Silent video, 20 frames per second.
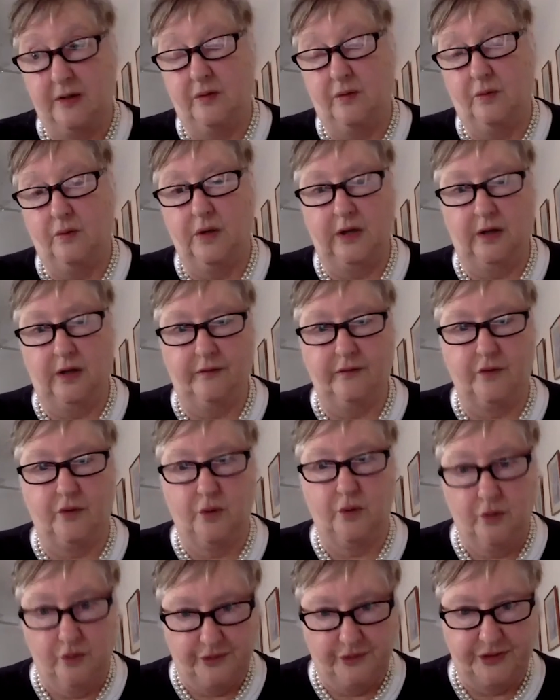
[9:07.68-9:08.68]
well, of
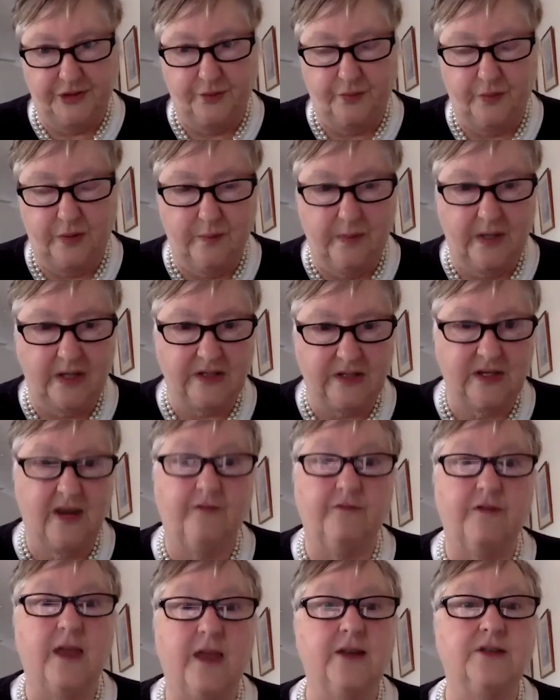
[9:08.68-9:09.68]
course, we must
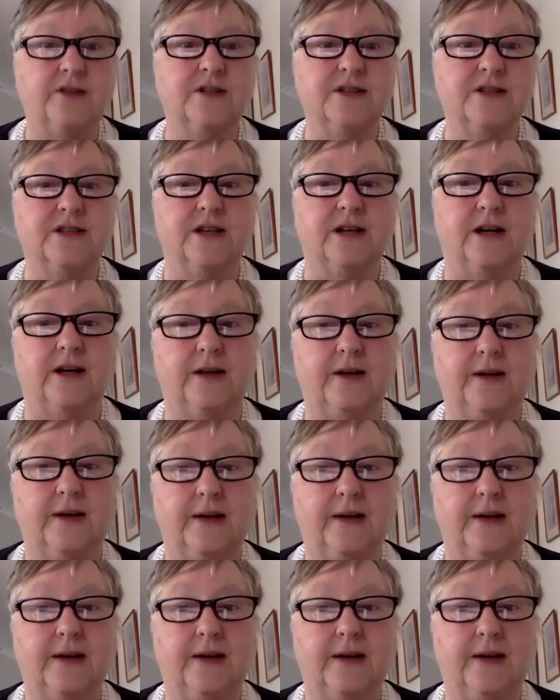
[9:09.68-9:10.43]
have that design.